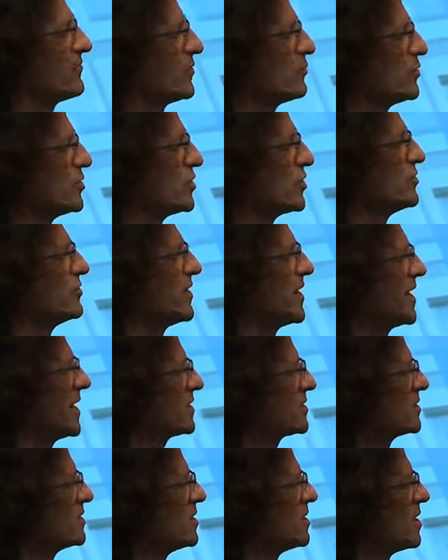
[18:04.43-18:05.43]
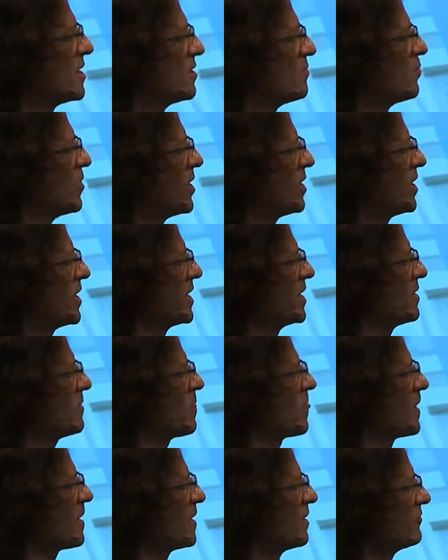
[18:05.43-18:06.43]
And we do that by
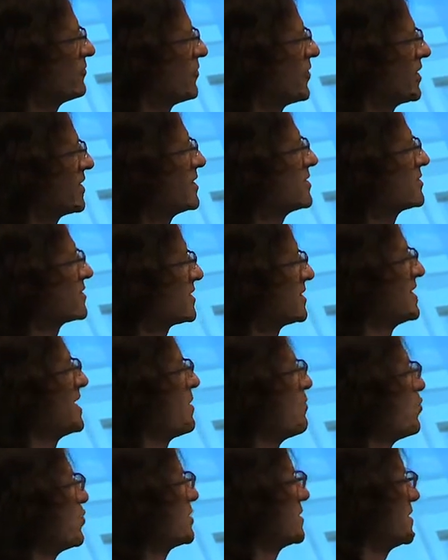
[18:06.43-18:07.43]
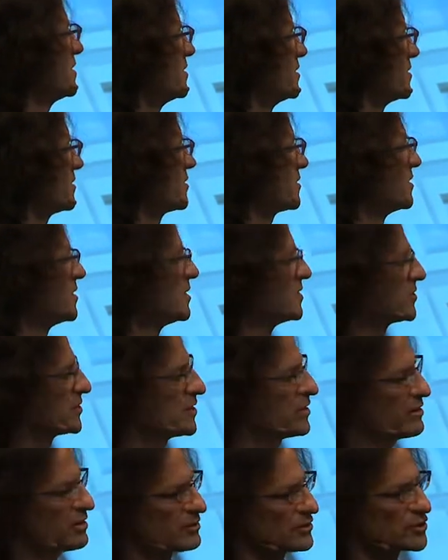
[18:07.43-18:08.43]
finding celebrities.
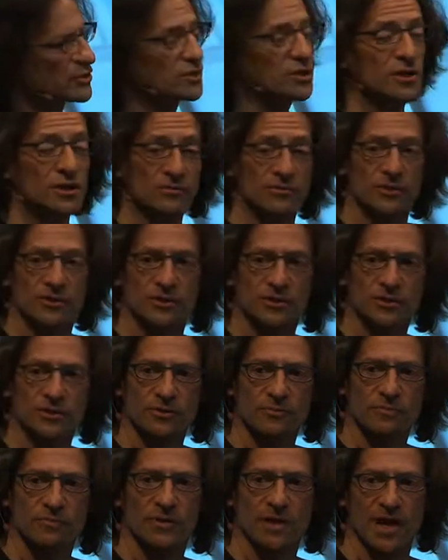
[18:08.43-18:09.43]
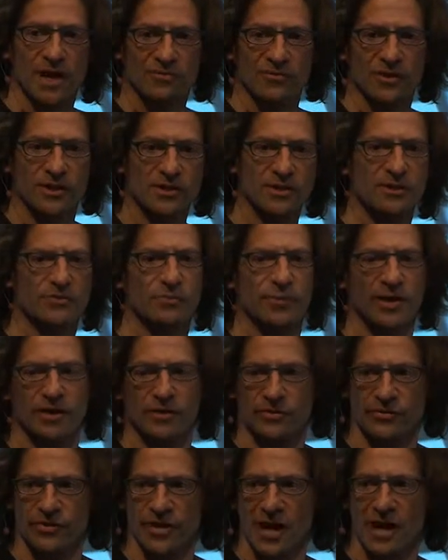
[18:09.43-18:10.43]
So our servers have a list of about
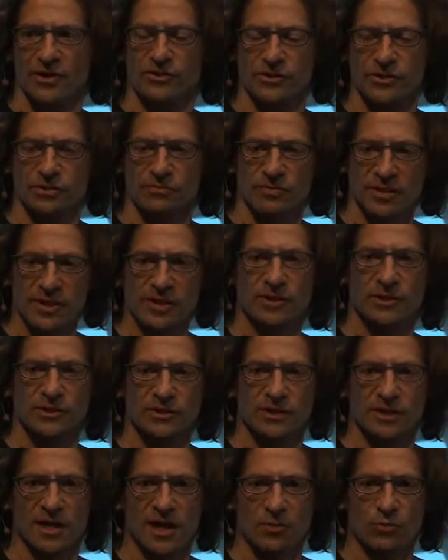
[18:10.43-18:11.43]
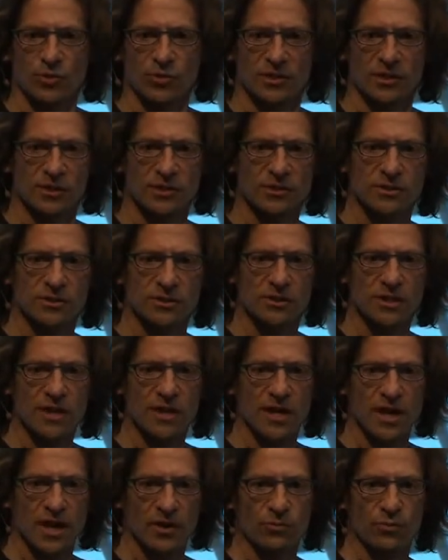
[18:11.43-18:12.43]
1,000 media celebrities,
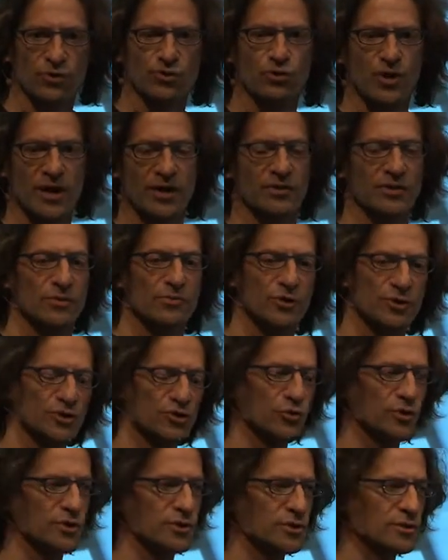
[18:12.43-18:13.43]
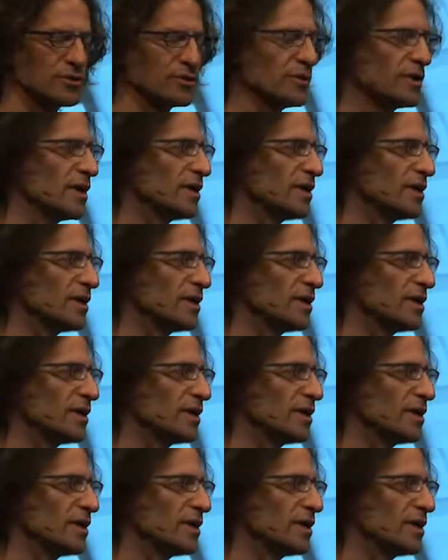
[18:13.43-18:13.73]
and we track them on Twitter.